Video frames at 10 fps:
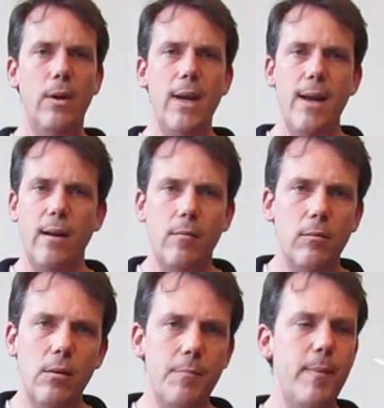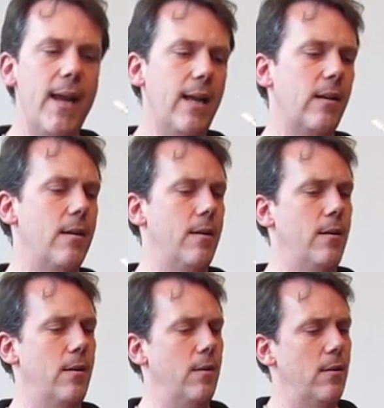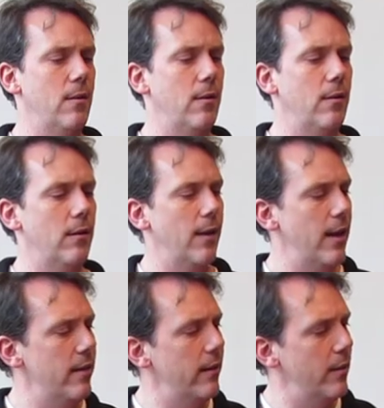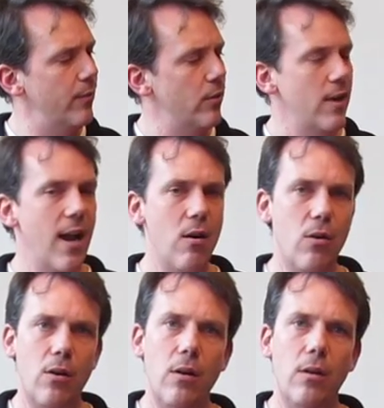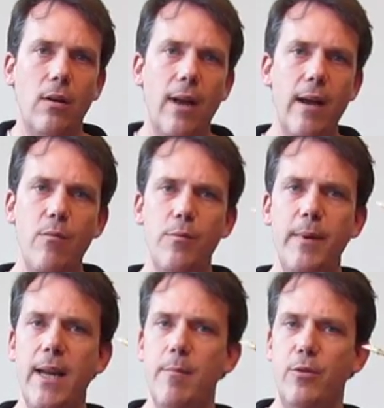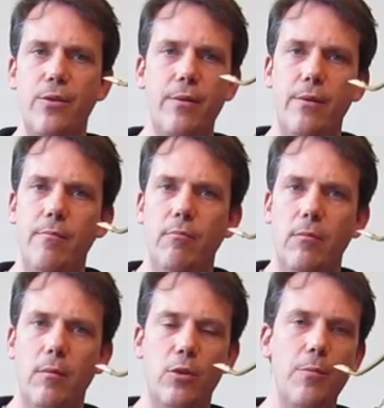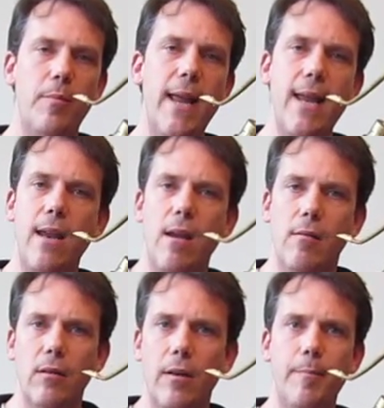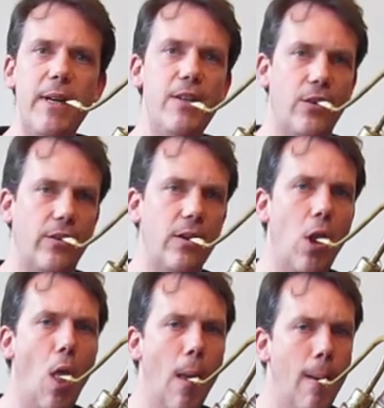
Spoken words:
Yeah, not bad. I think for now I would be able to play a piece on it.